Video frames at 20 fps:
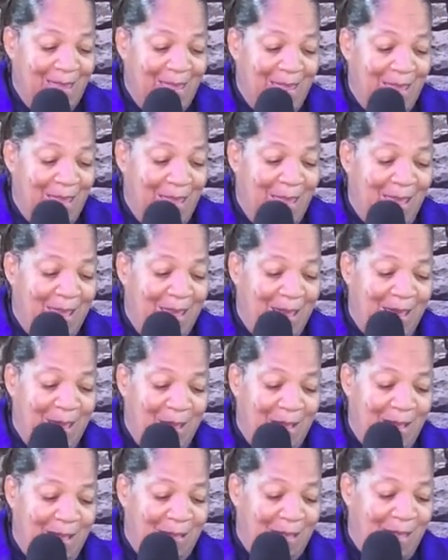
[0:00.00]

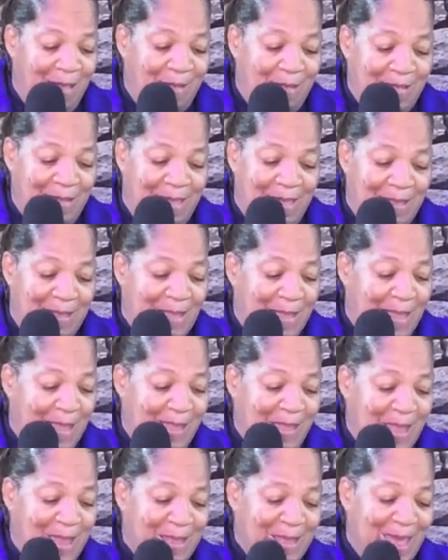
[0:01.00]
and, and, and,
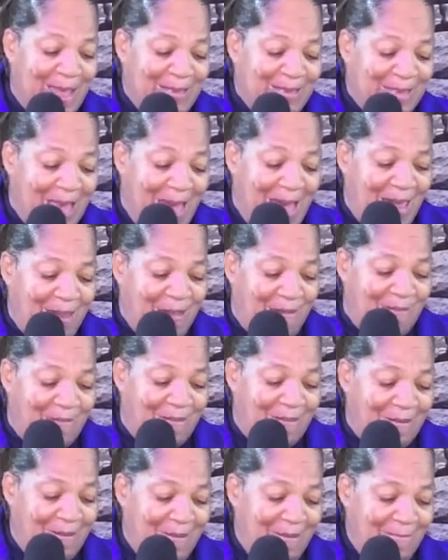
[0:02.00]
and, he got tired of
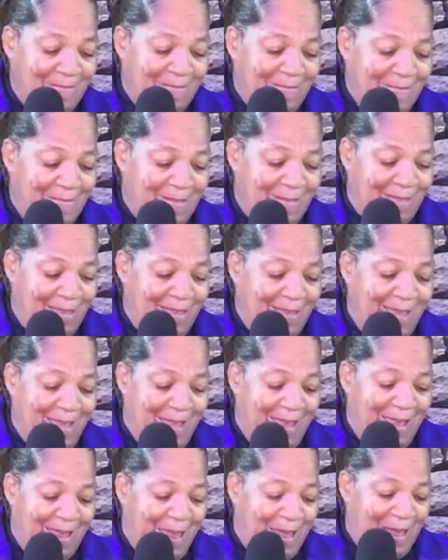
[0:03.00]
her, And,
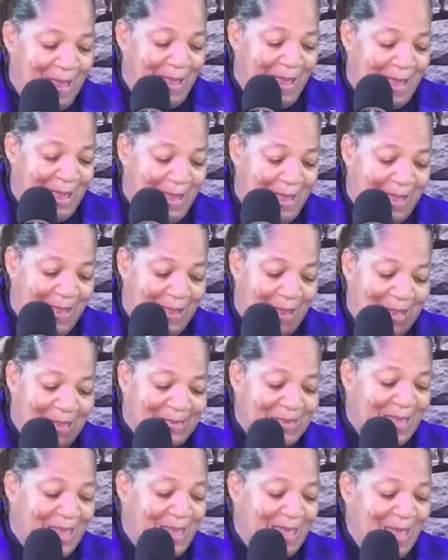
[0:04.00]
and, he
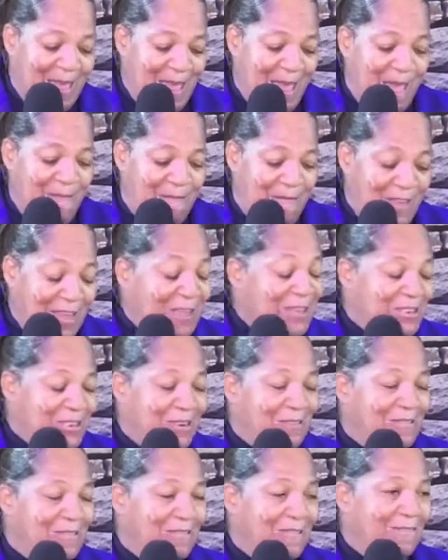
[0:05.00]
said, avenge
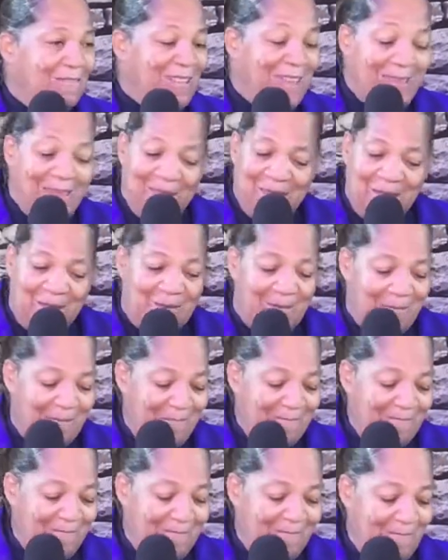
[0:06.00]
her right now.
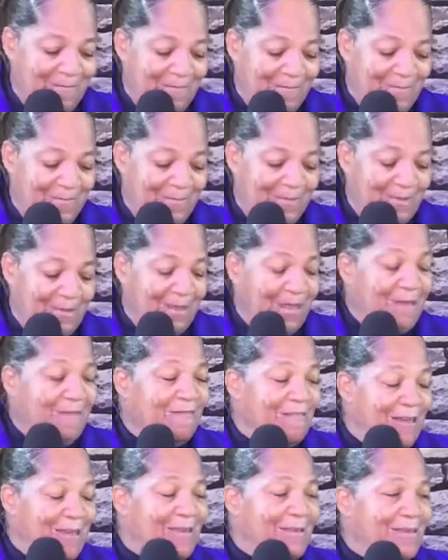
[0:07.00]

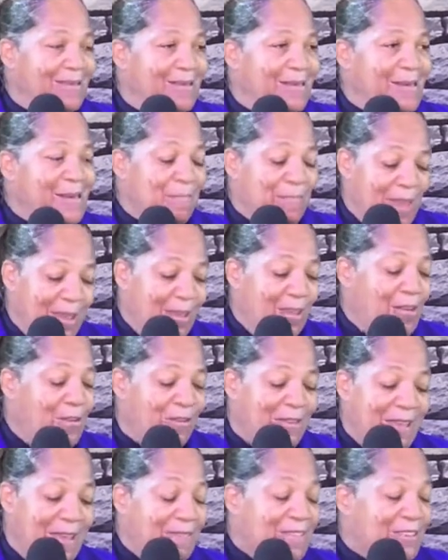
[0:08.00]
Right now. Pay her.
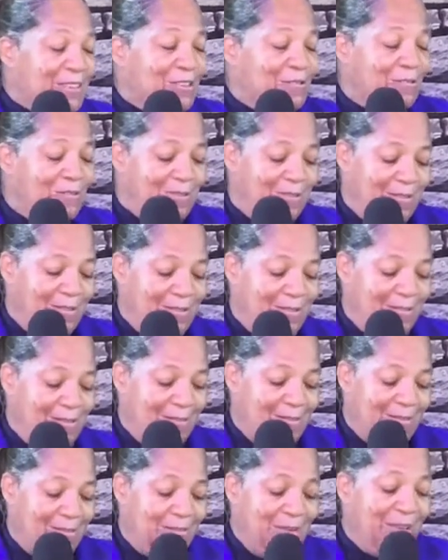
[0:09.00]
Give it to her.
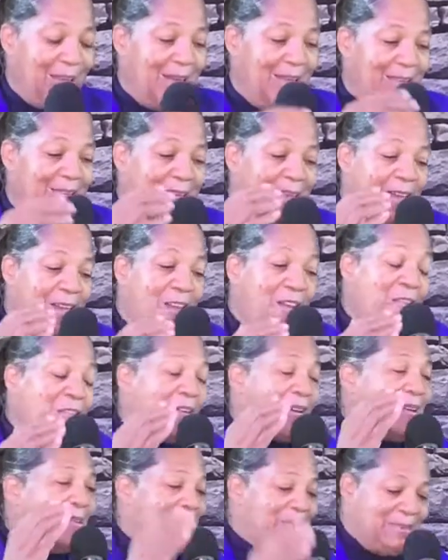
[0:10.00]
Because her
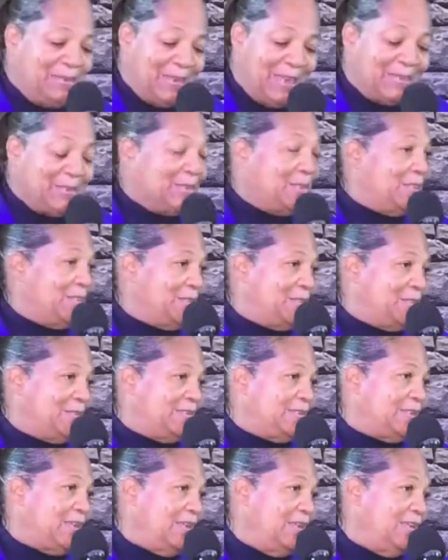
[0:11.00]

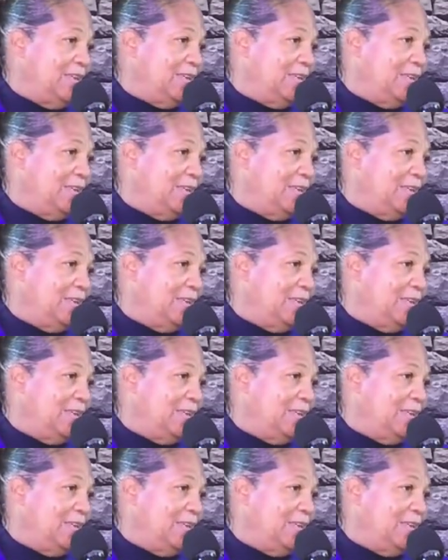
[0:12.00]
consistency